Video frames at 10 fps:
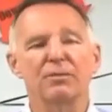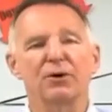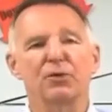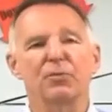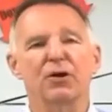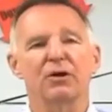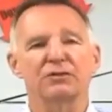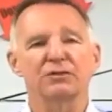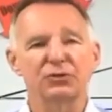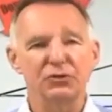barrier
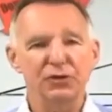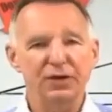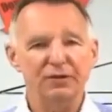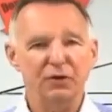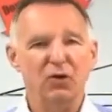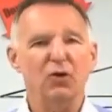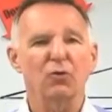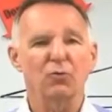products do have an R